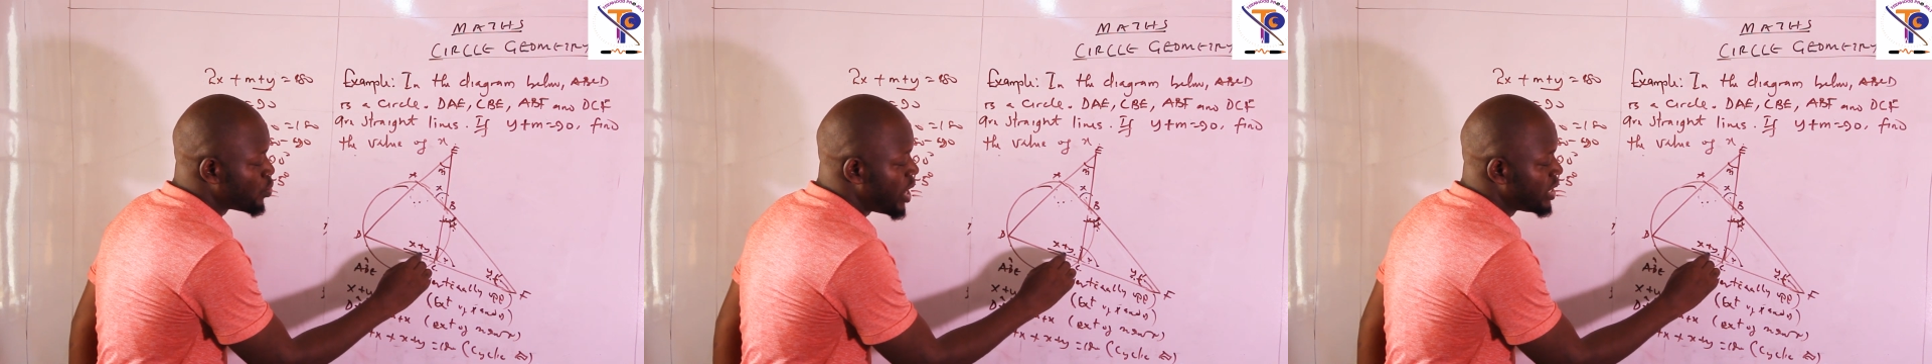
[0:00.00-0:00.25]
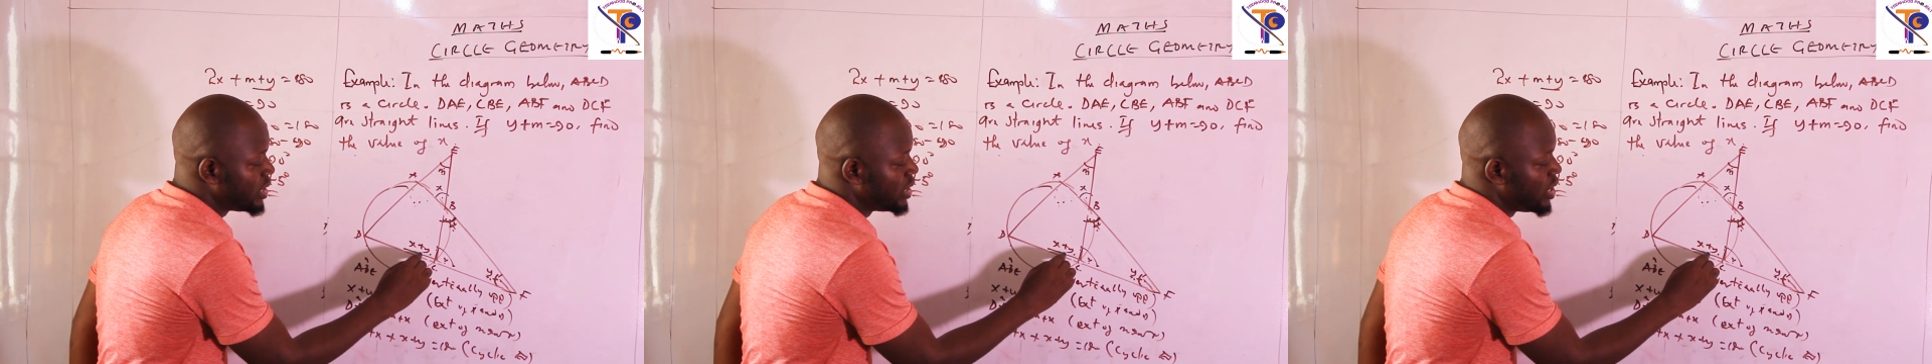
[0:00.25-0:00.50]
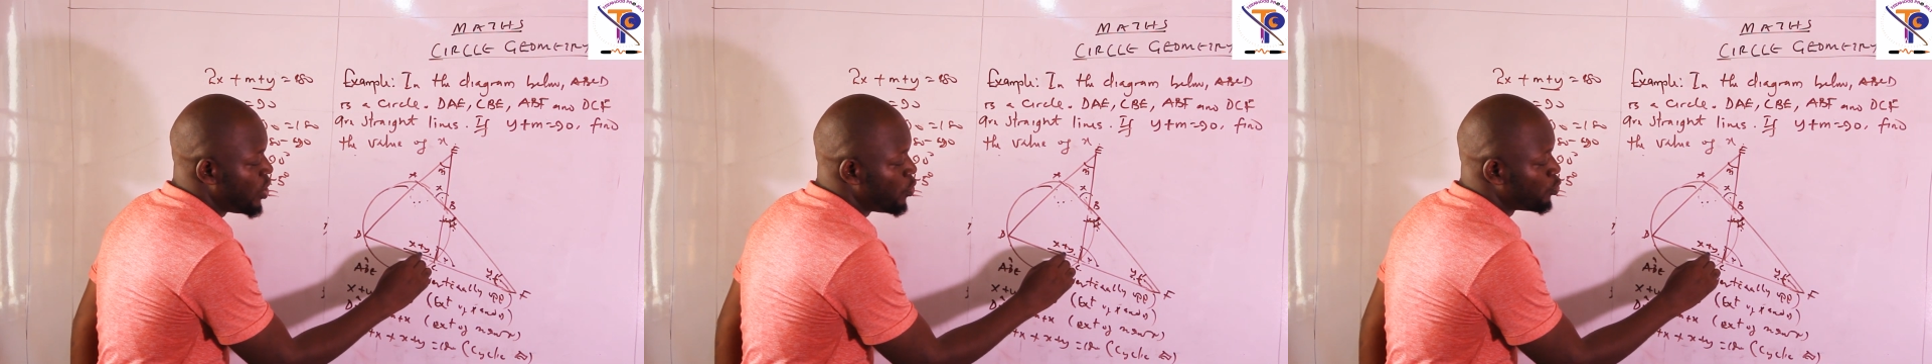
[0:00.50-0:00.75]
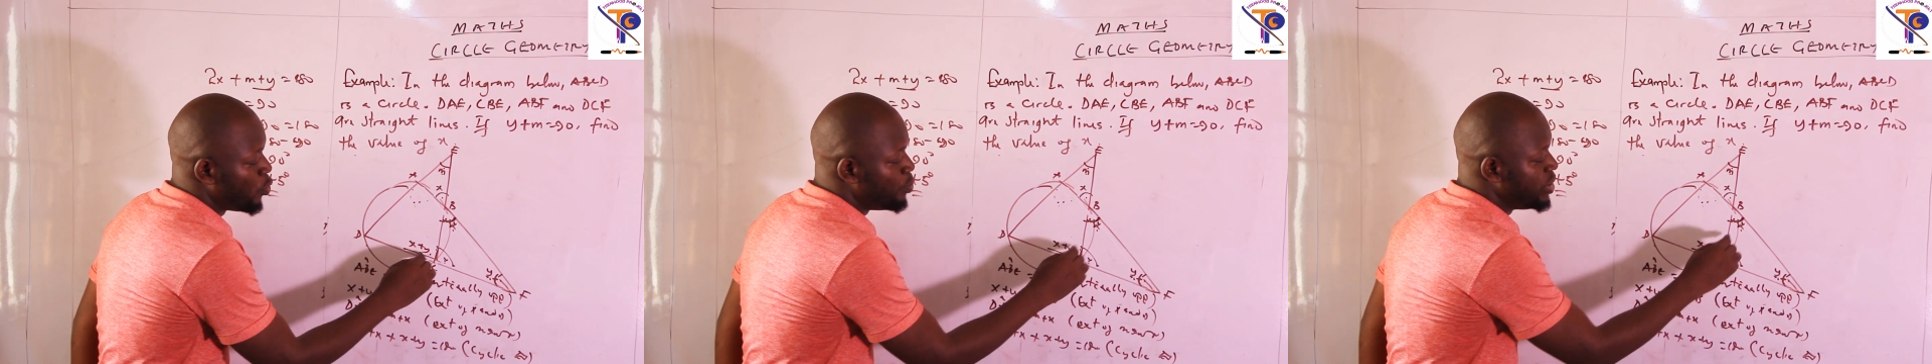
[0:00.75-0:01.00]
one
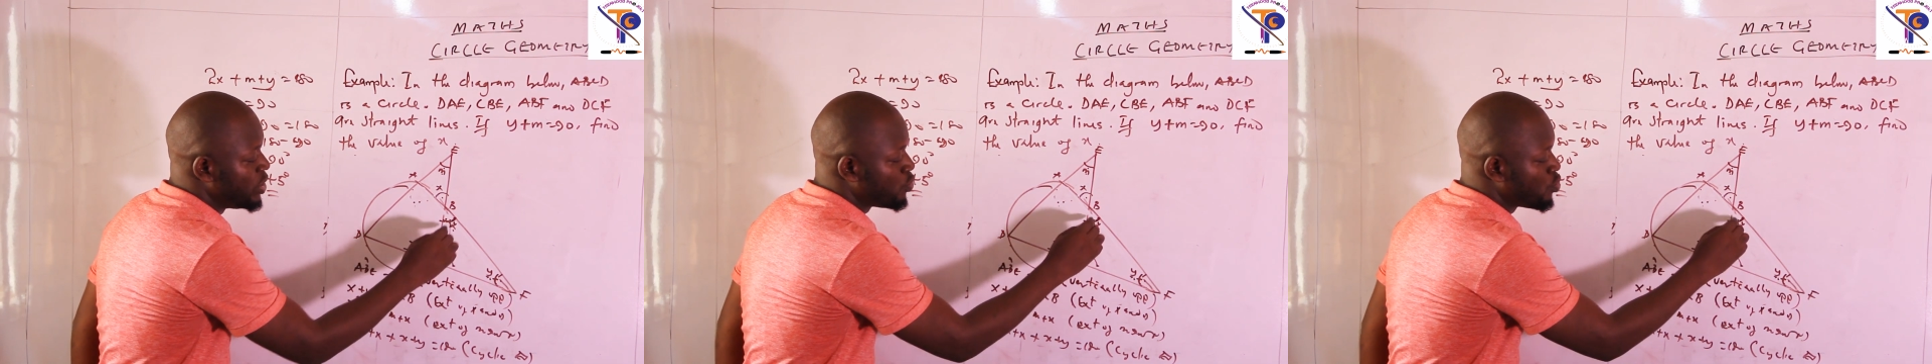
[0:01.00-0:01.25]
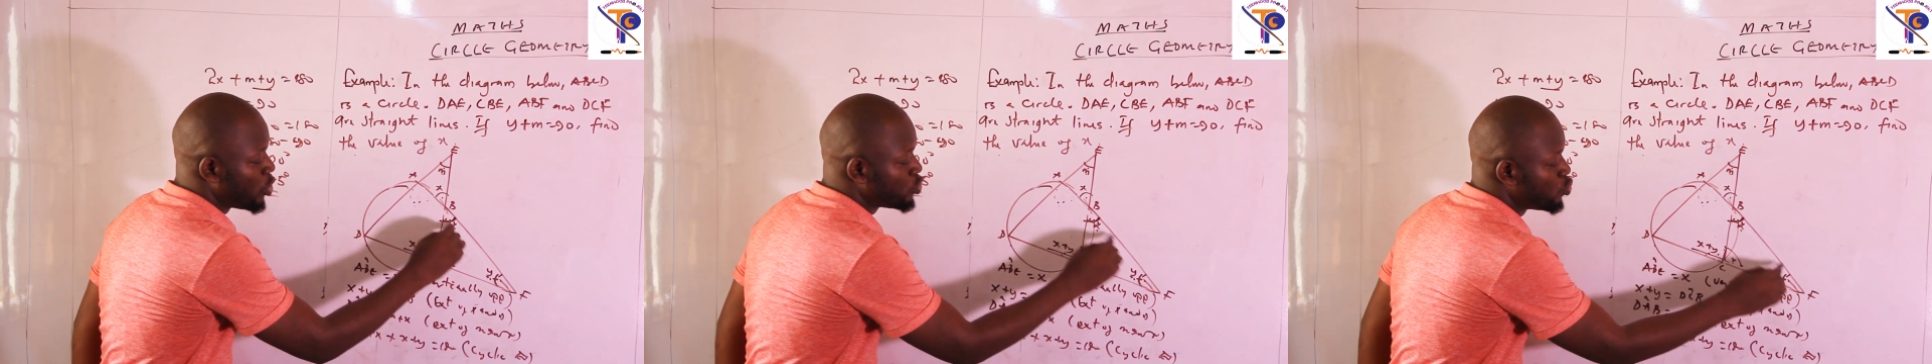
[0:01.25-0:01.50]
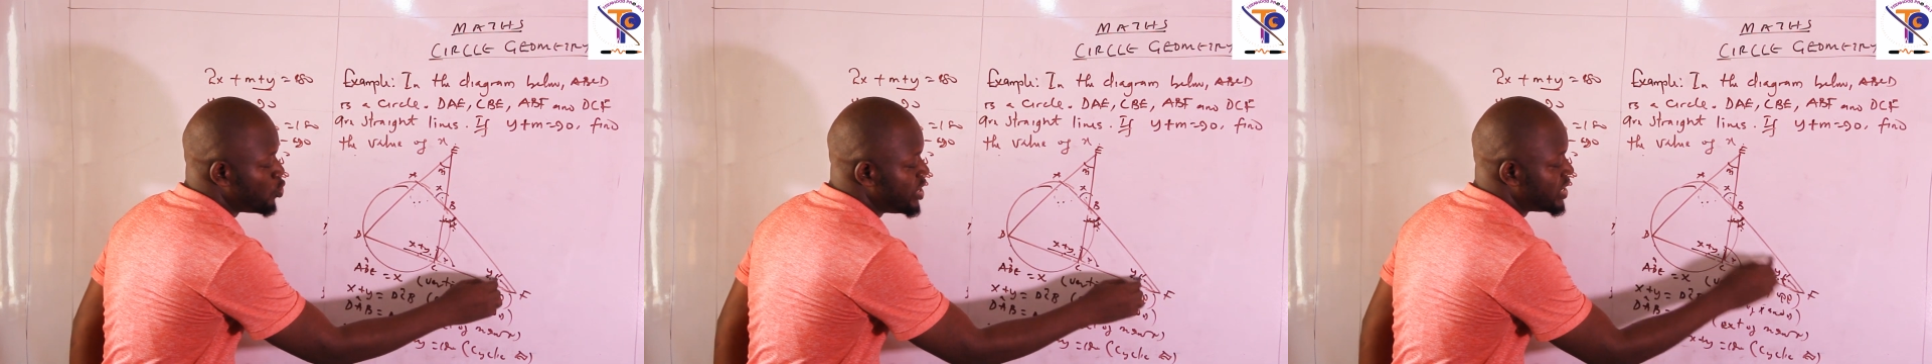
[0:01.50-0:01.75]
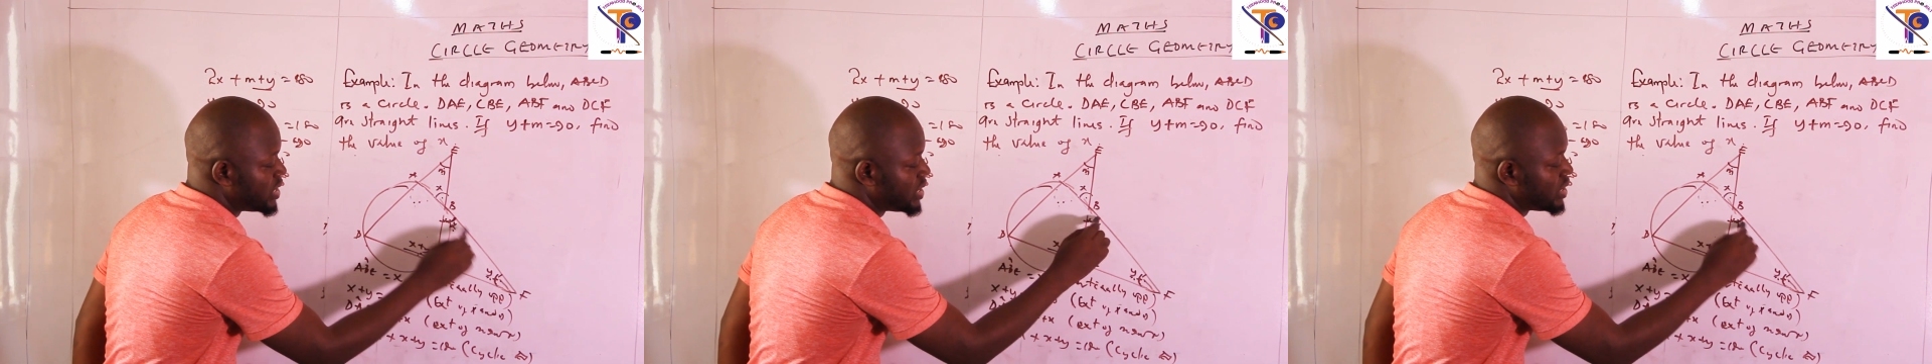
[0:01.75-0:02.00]
will be equal to
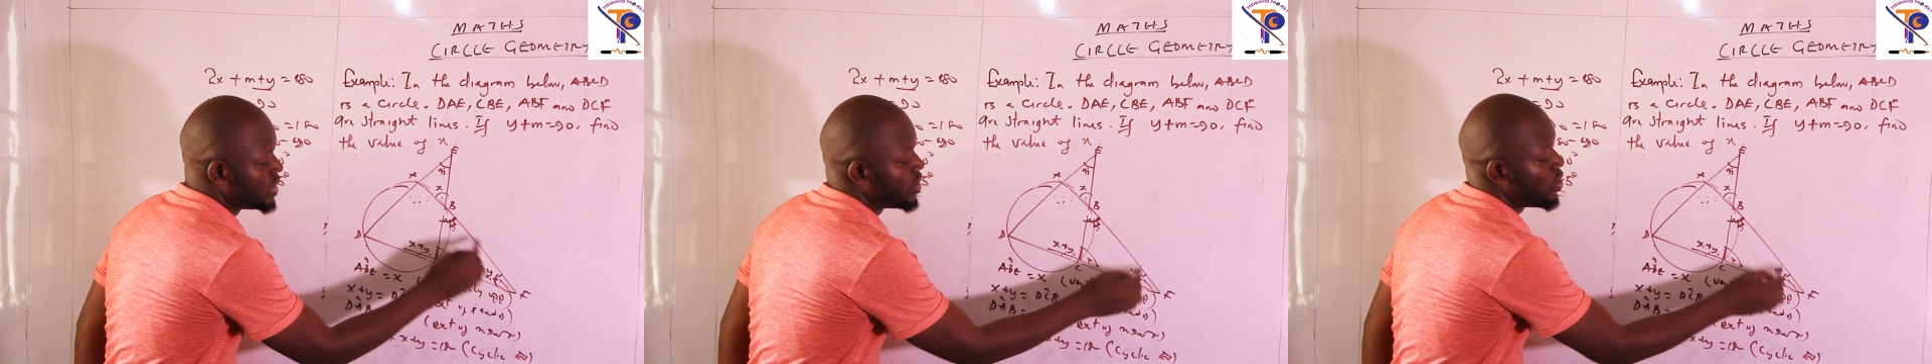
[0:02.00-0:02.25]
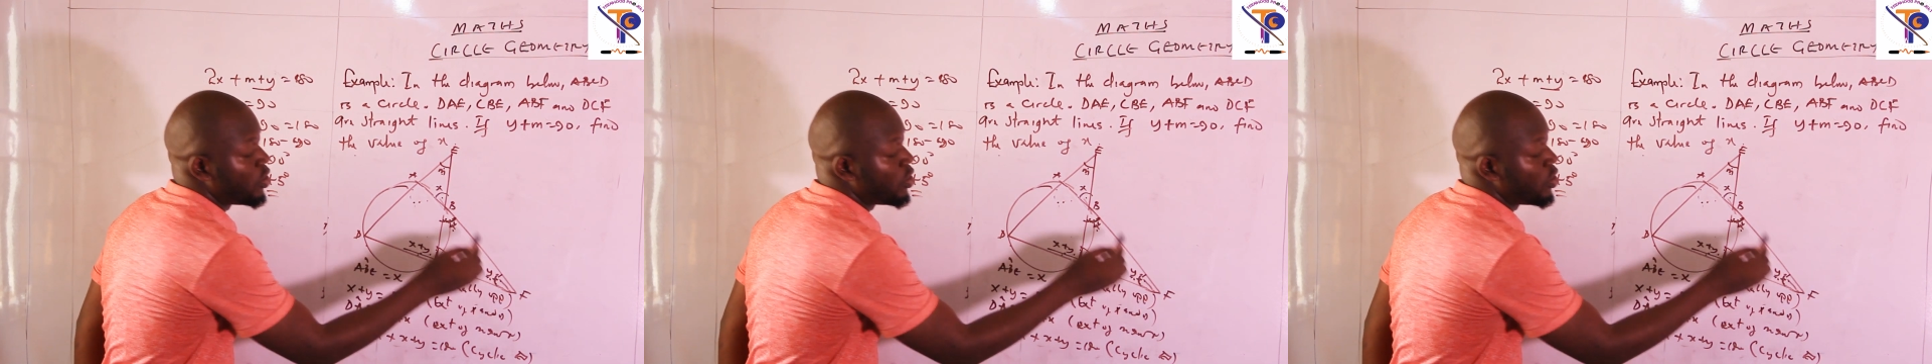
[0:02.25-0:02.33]
its